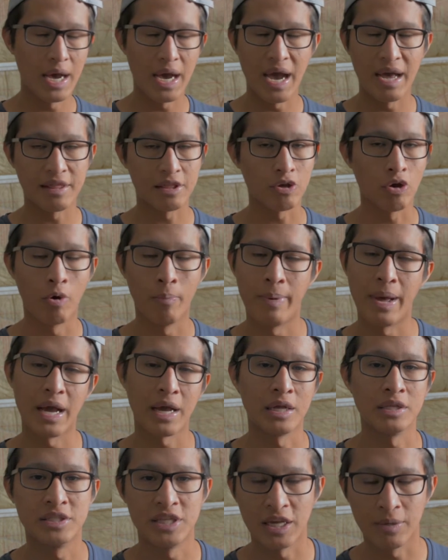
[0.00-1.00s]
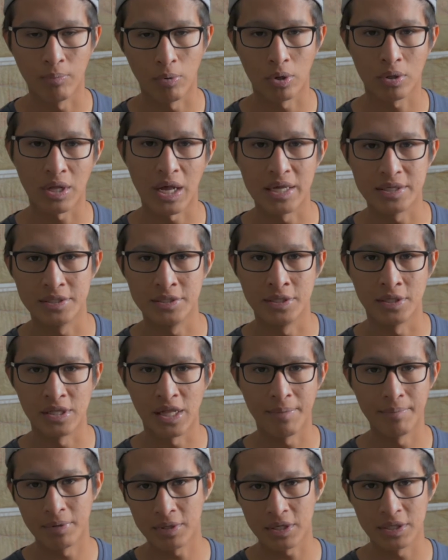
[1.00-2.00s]
I have to go back and take more classes on
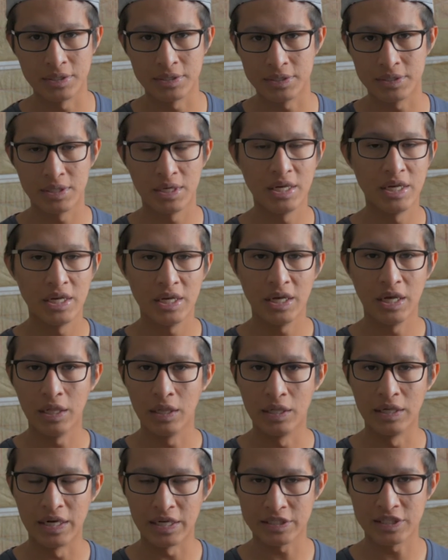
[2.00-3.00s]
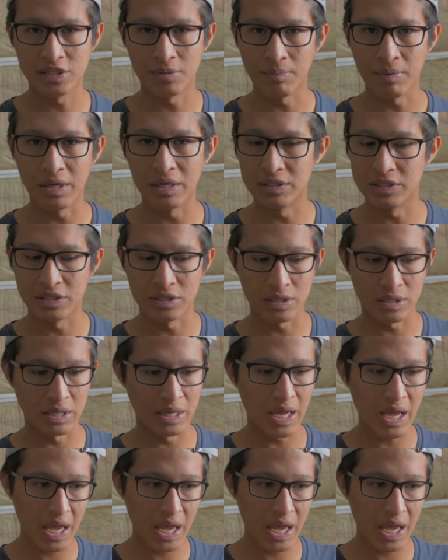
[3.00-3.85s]
that because Linux to me is just,